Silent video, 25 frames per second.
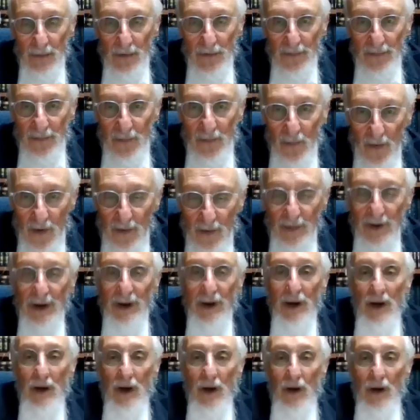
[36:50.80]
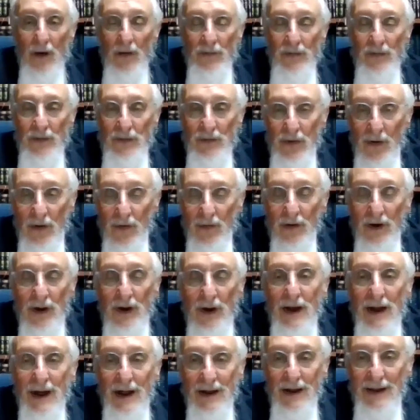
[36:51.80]
reforming of the
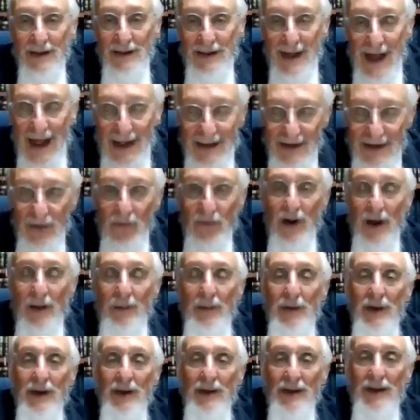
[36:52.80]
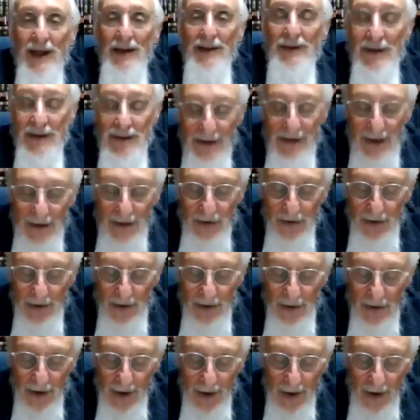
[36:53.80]
Torah, that's a rebbe, that's a
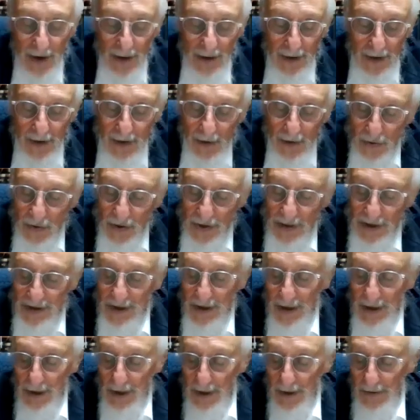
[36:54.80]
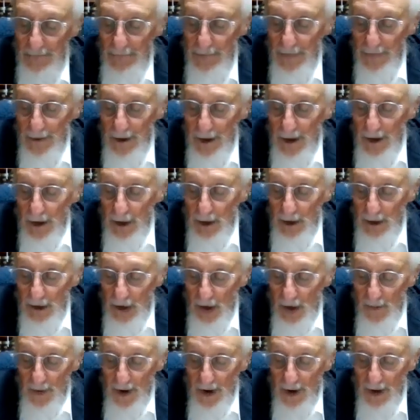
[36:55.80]
teacher that you should seek.
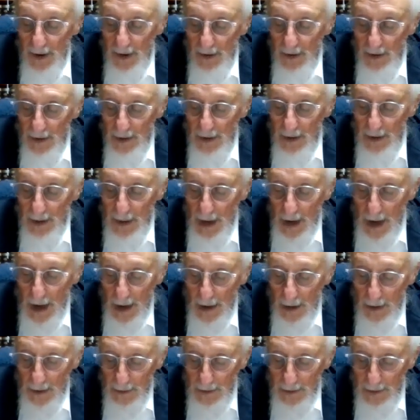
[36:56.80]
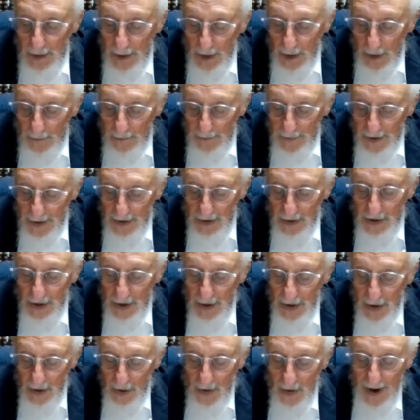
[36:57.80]
Kolomar ke'al mi
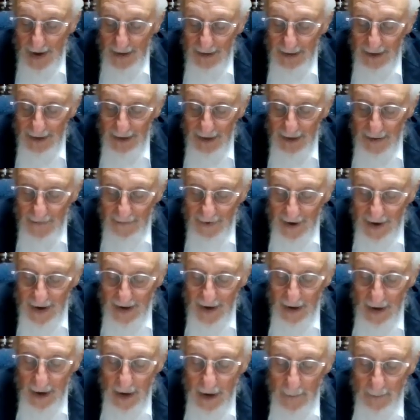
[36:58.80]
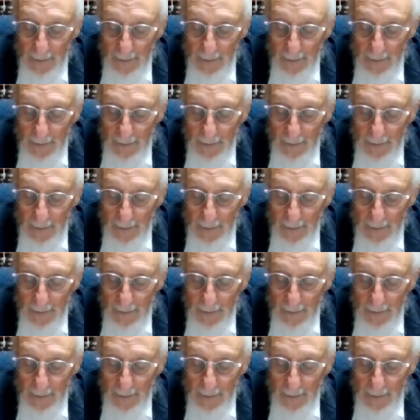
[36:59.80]
shenoad litavech